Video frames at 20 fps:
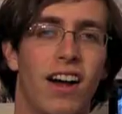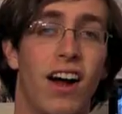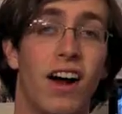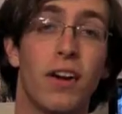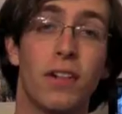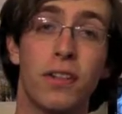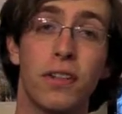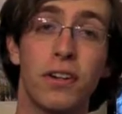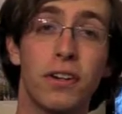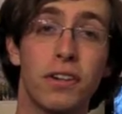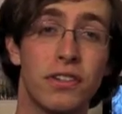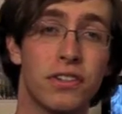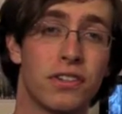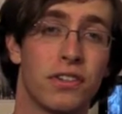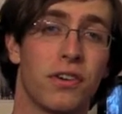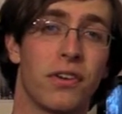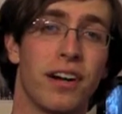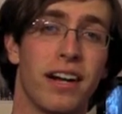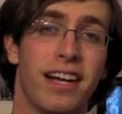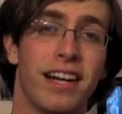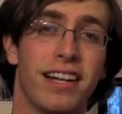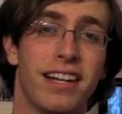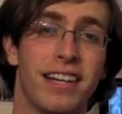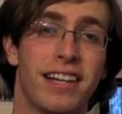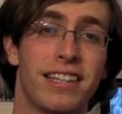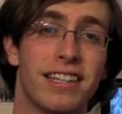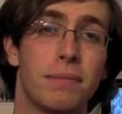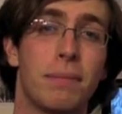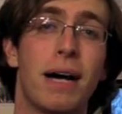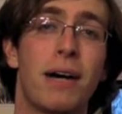Our third story
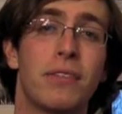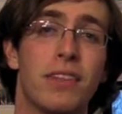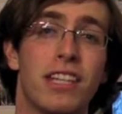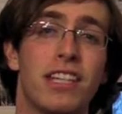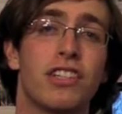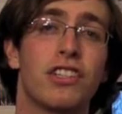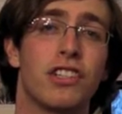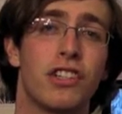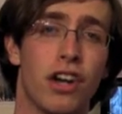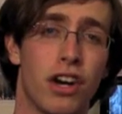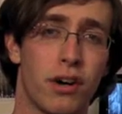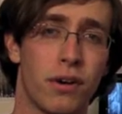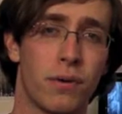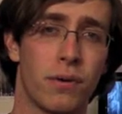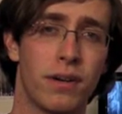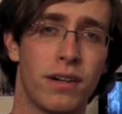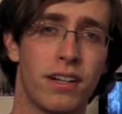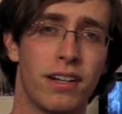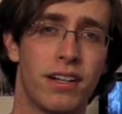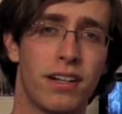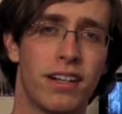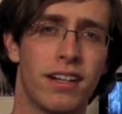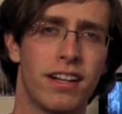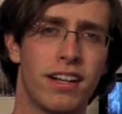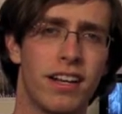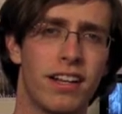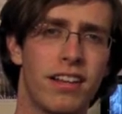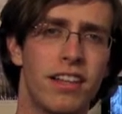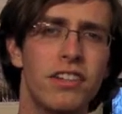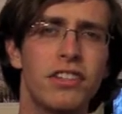is about this show.
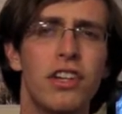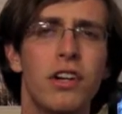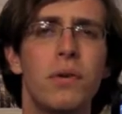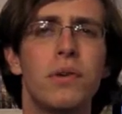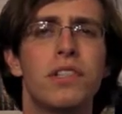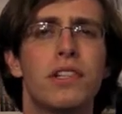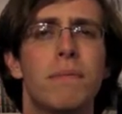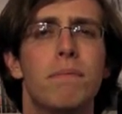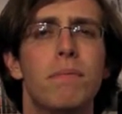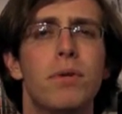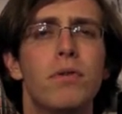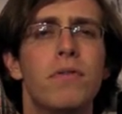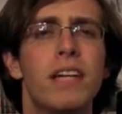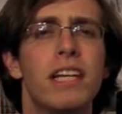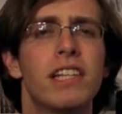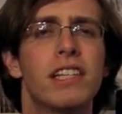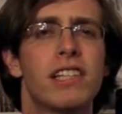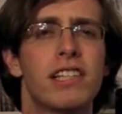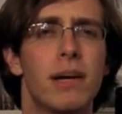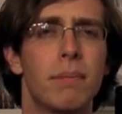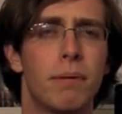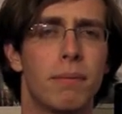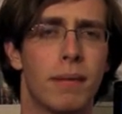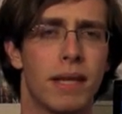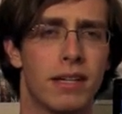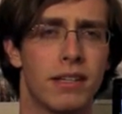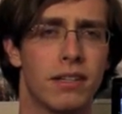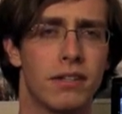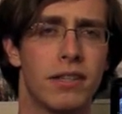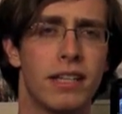This show is a moving
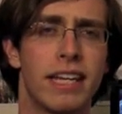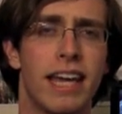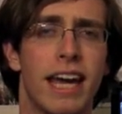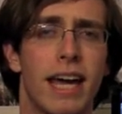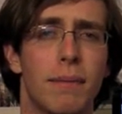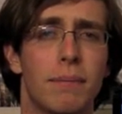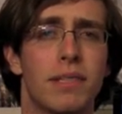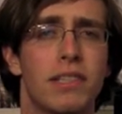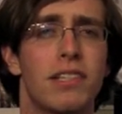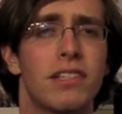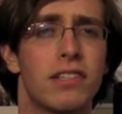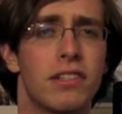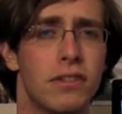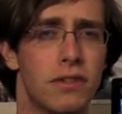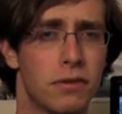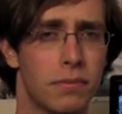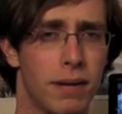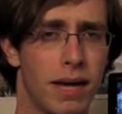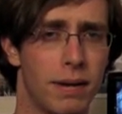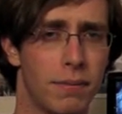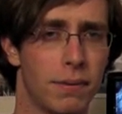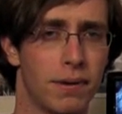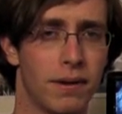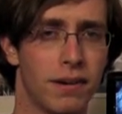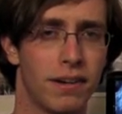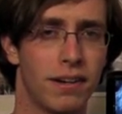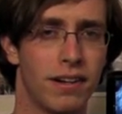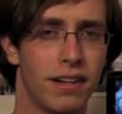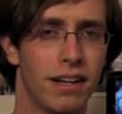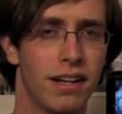supplement to the campus's newspaper.
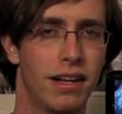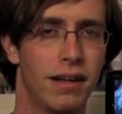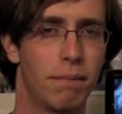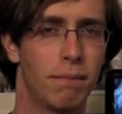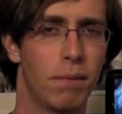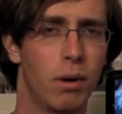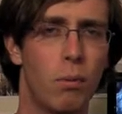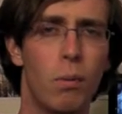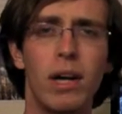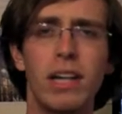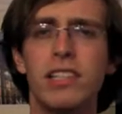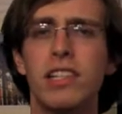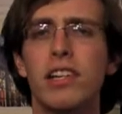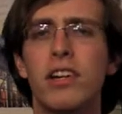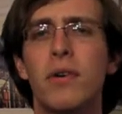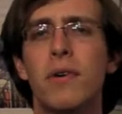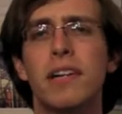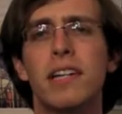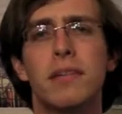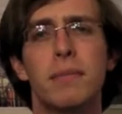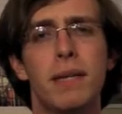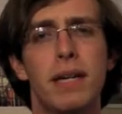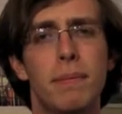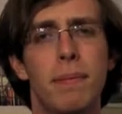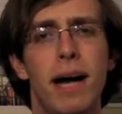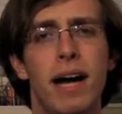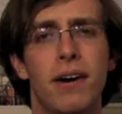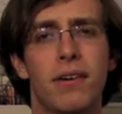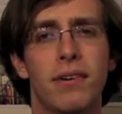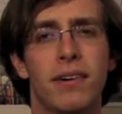But what is it going to be
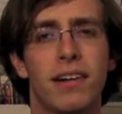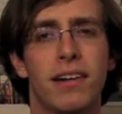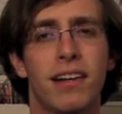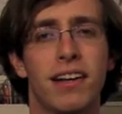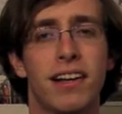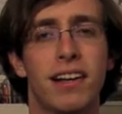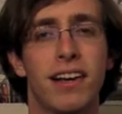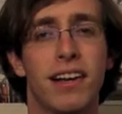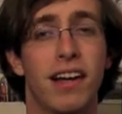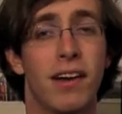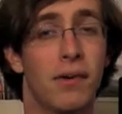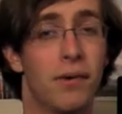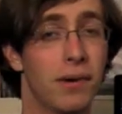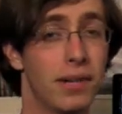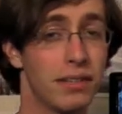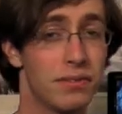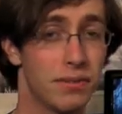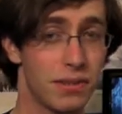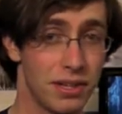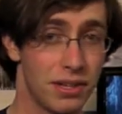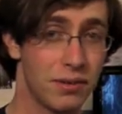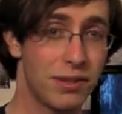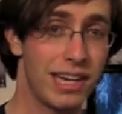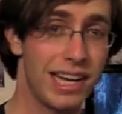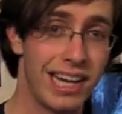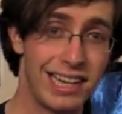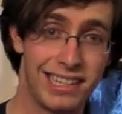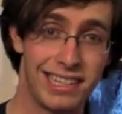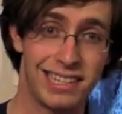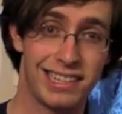about? Well, that's for you and
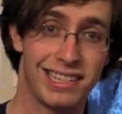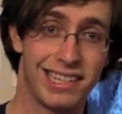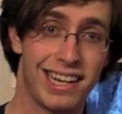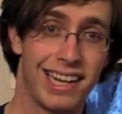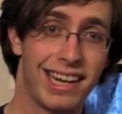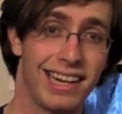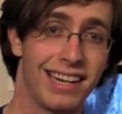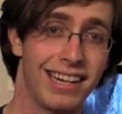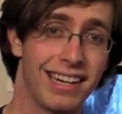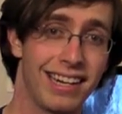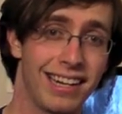I to decide.